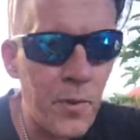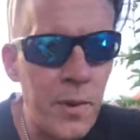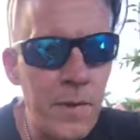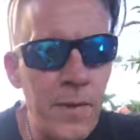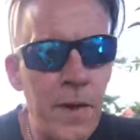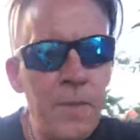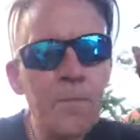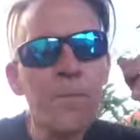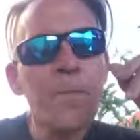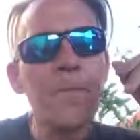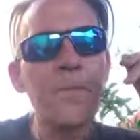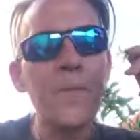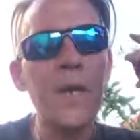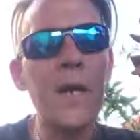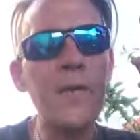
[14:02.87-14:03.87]
are in there.
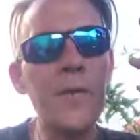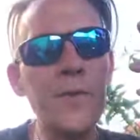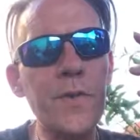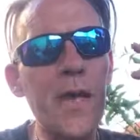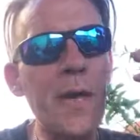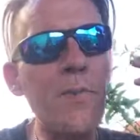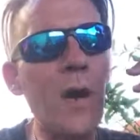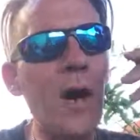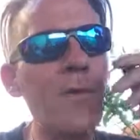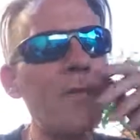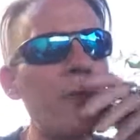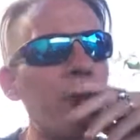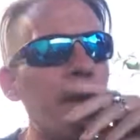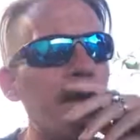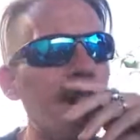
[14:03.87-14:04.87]
I just came off
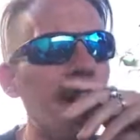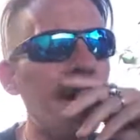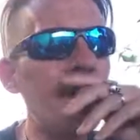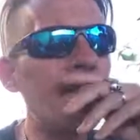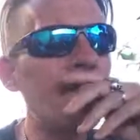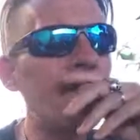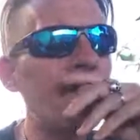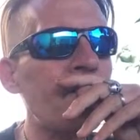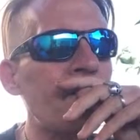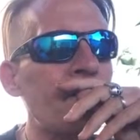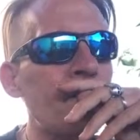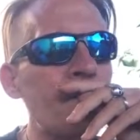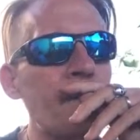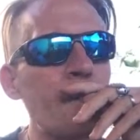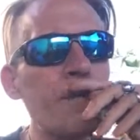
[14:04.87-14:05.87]
of
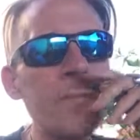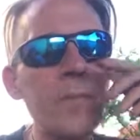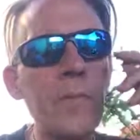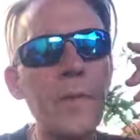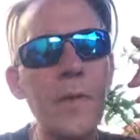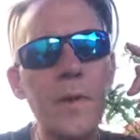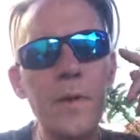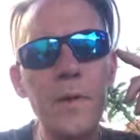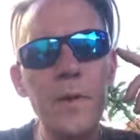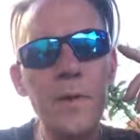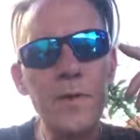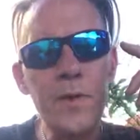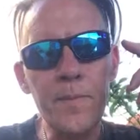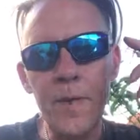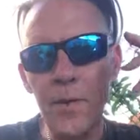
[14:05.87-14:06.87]

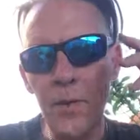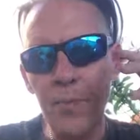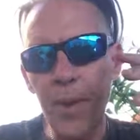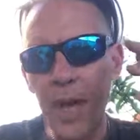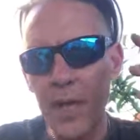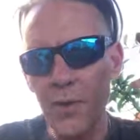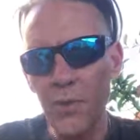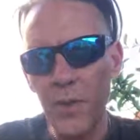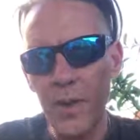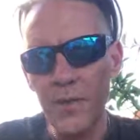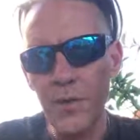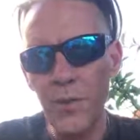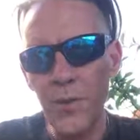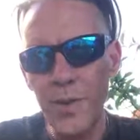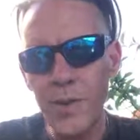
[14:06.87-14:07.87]
some other page where I
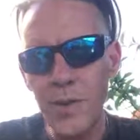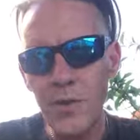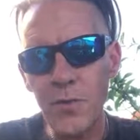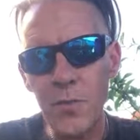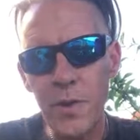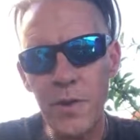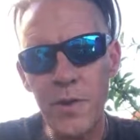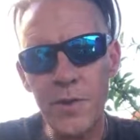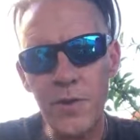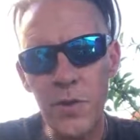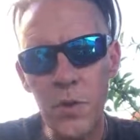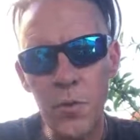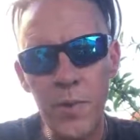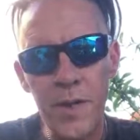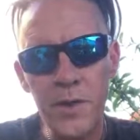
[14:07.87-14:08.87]
was doing one of these
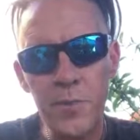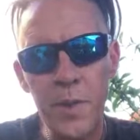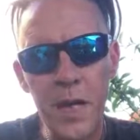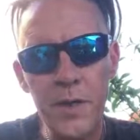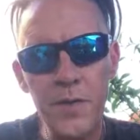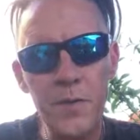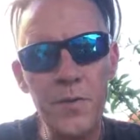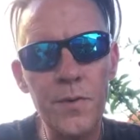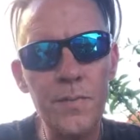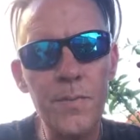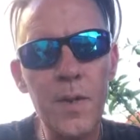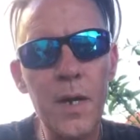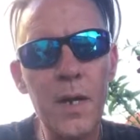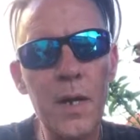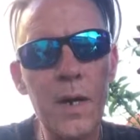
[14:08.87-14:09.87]
new witch pages,
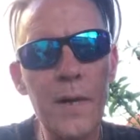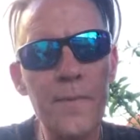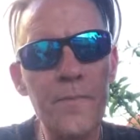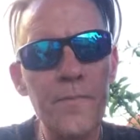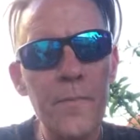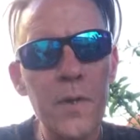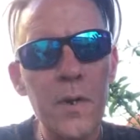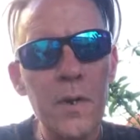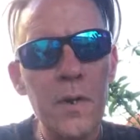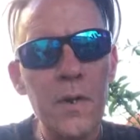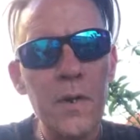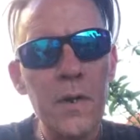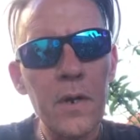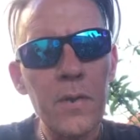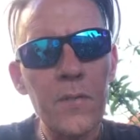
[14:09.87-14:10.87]
and
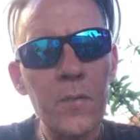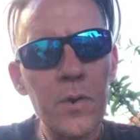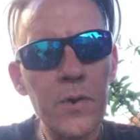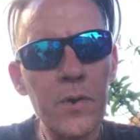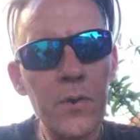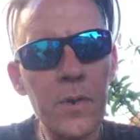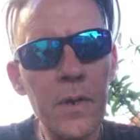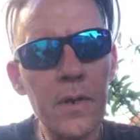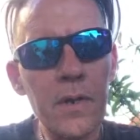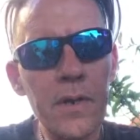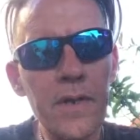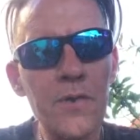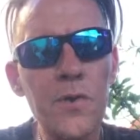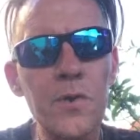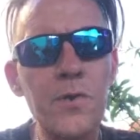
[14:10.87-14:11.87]
we're doing at
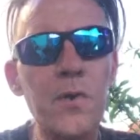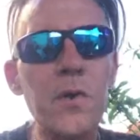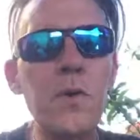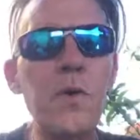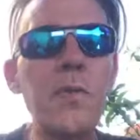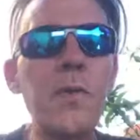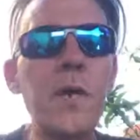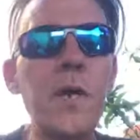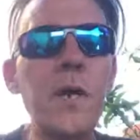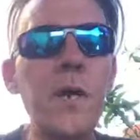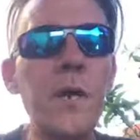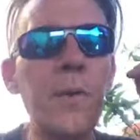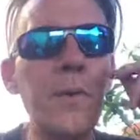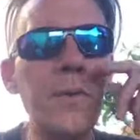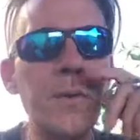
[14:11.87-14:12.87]
least as good over
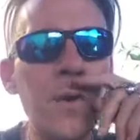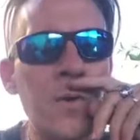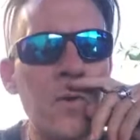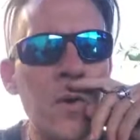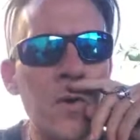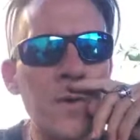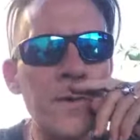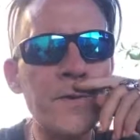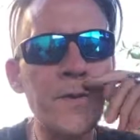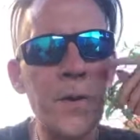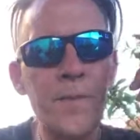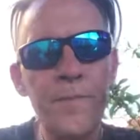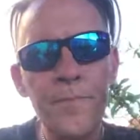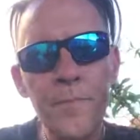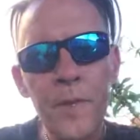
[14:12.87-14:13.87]
here with no notice. So
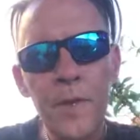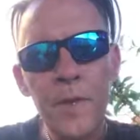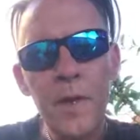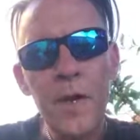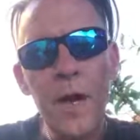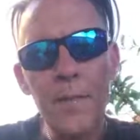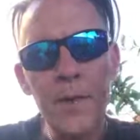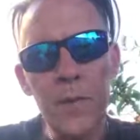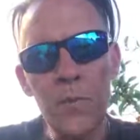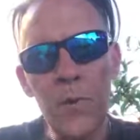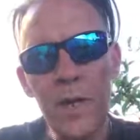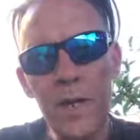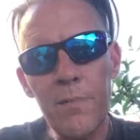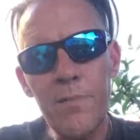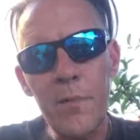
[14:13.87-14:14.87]
I'm getting
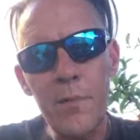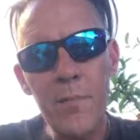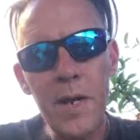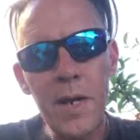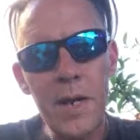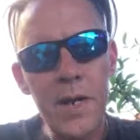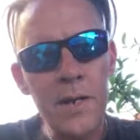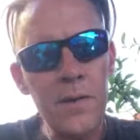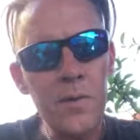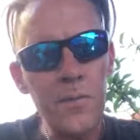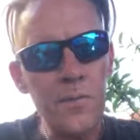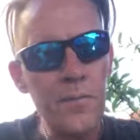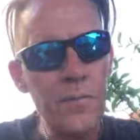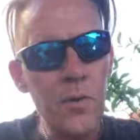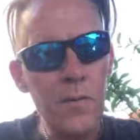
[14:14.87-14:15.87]
ready for my
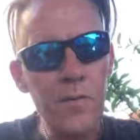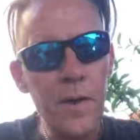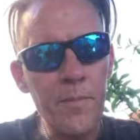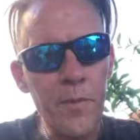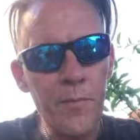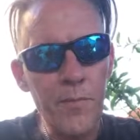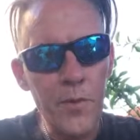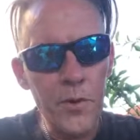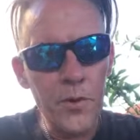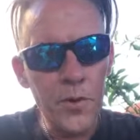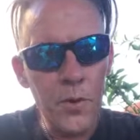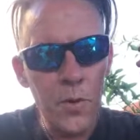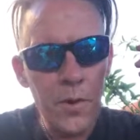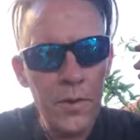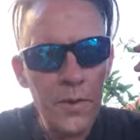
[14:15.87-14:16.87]
November
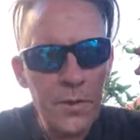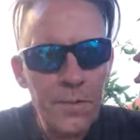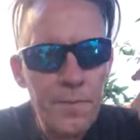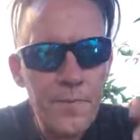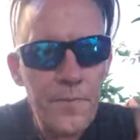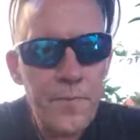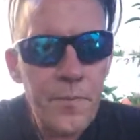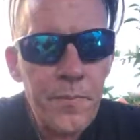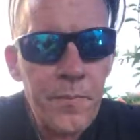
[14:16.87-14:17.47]
1st course,